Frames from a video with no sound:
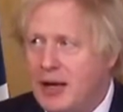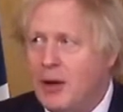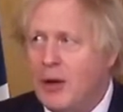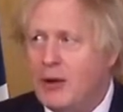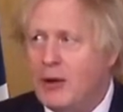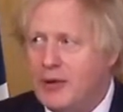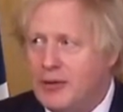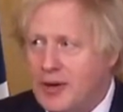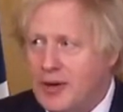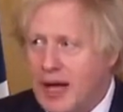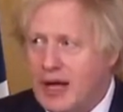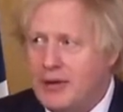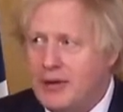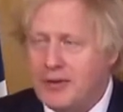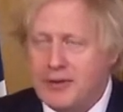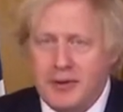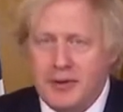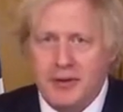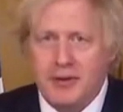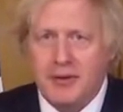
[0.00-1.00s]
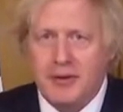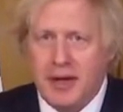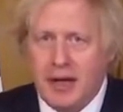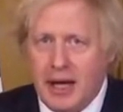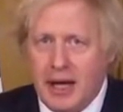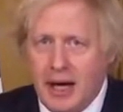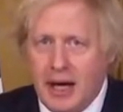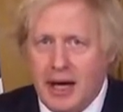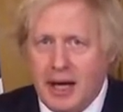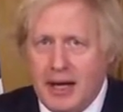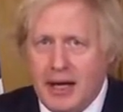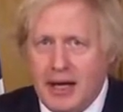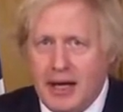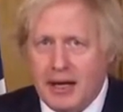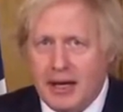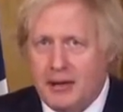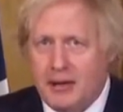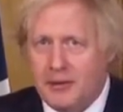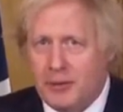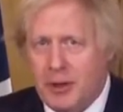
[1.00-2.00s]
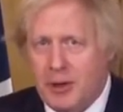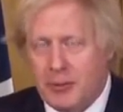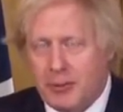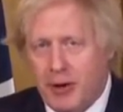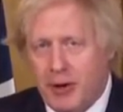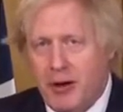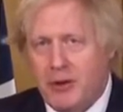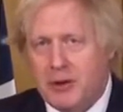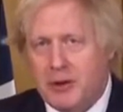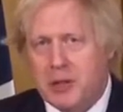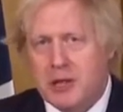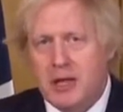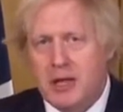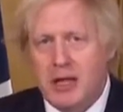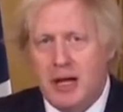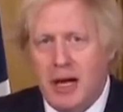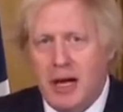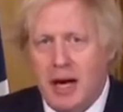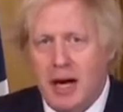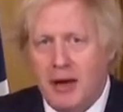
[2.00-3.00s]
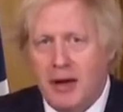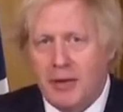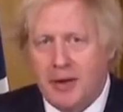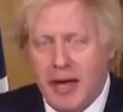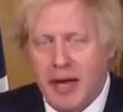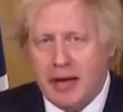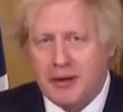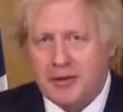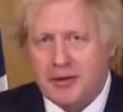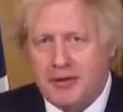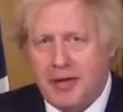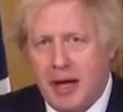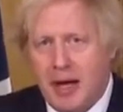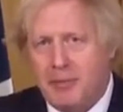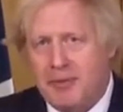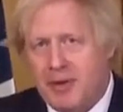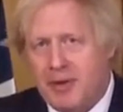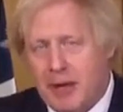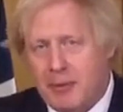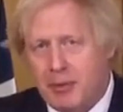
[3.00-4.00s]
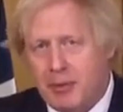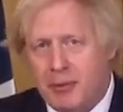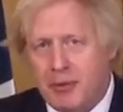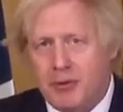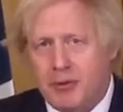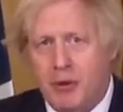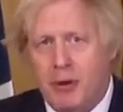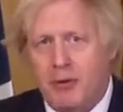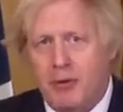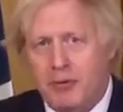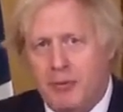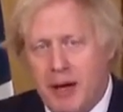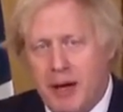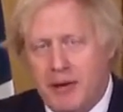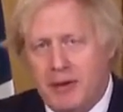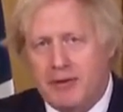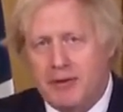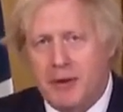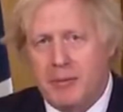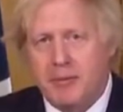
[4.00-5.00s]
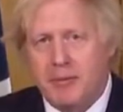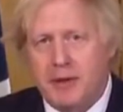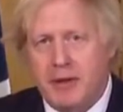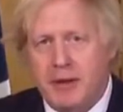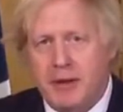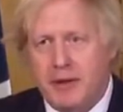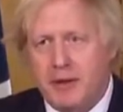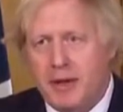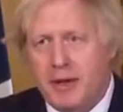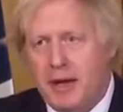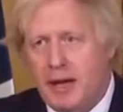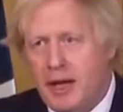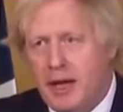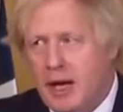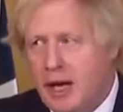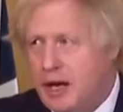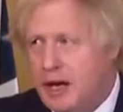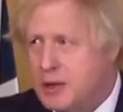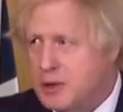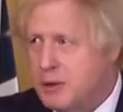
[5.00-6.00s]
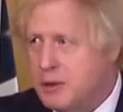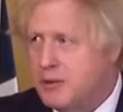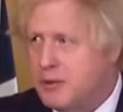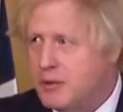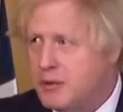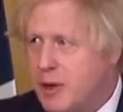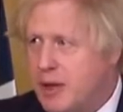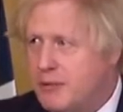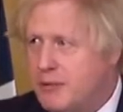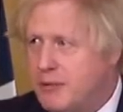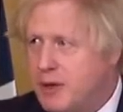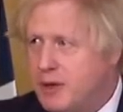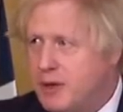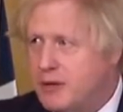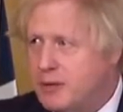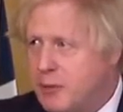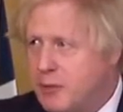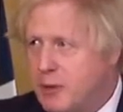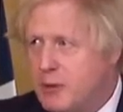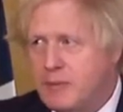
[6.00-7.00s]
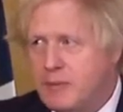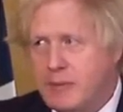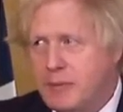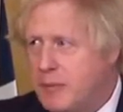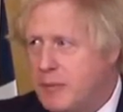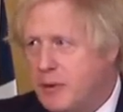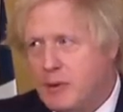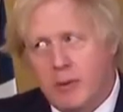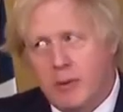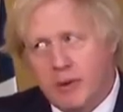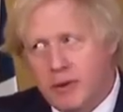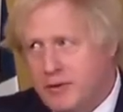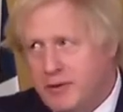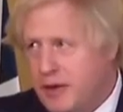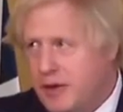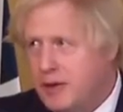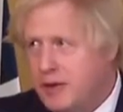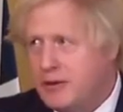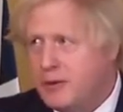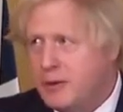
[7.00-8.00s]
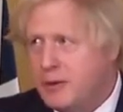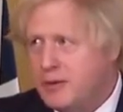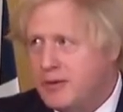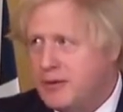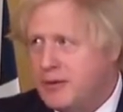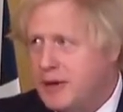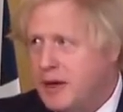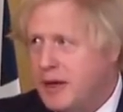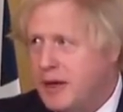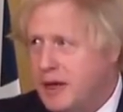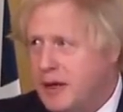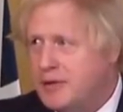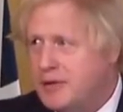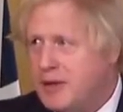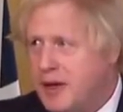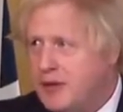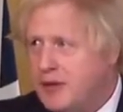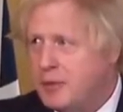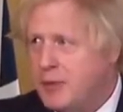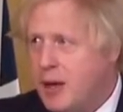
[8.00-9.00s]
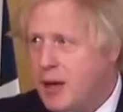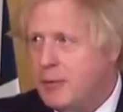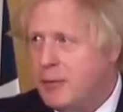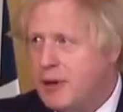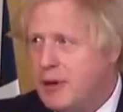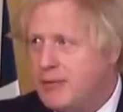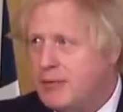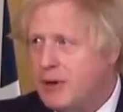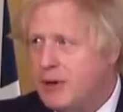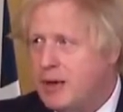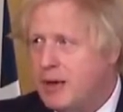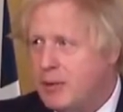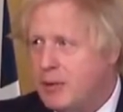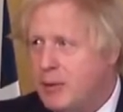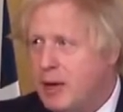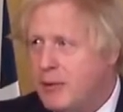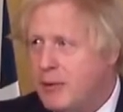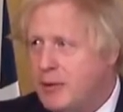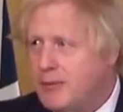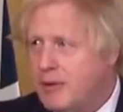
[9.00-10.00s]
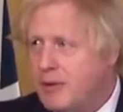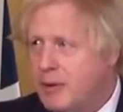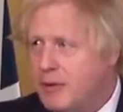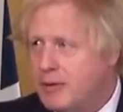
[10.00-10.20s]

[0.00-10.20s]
and not dates, and as we approach the next steps, April the 12th, May the 17th, June the 21st, we will continue to assess where we've